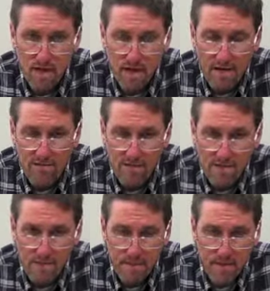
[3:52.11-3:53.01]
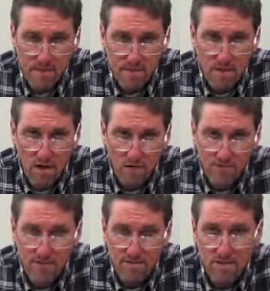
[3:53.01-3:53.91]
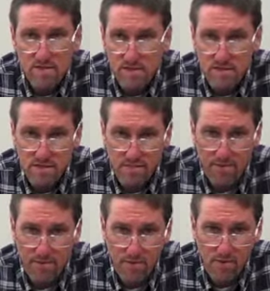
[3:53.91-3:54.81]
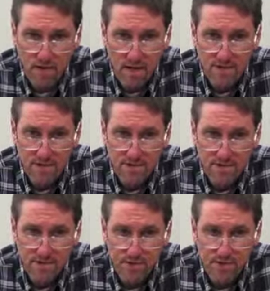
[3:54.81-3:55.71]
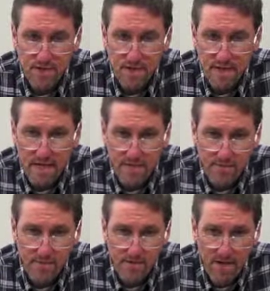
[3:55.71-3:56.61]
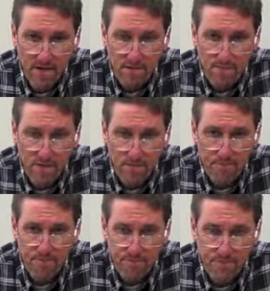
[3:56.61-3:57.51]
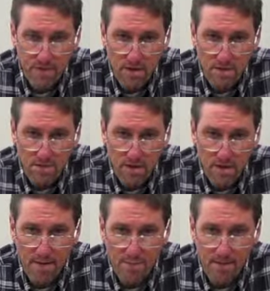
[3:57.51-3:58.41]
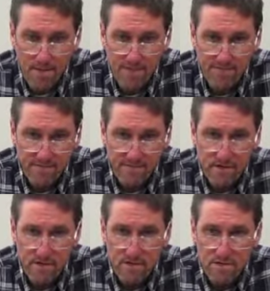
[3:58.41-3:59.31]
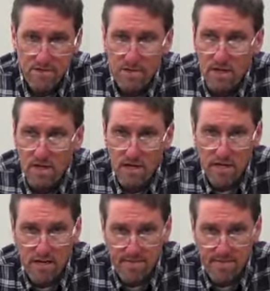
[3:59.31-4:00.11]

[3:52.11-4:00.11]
Obviously our main cost savings on this type of program is through not having to provide an operator for the vehicle and not